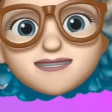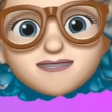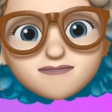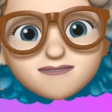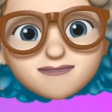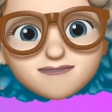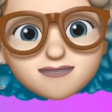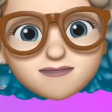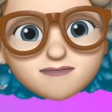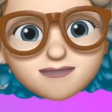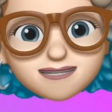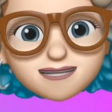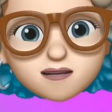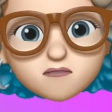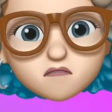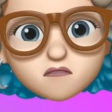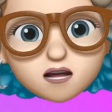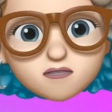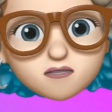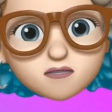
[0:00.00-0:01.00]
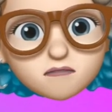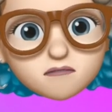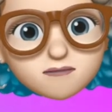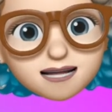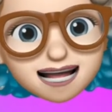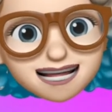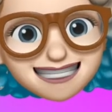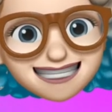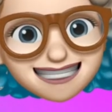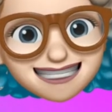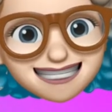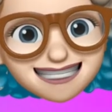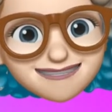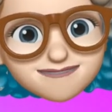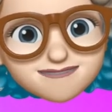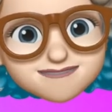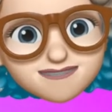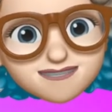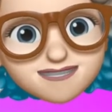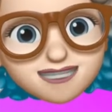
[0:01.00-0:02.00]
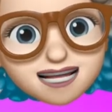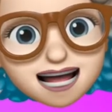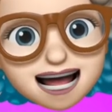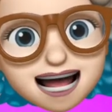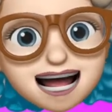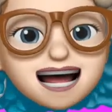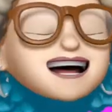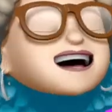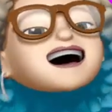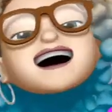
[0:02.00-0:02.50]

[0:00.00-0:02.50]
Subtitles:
Hello everybody, welcome back to school.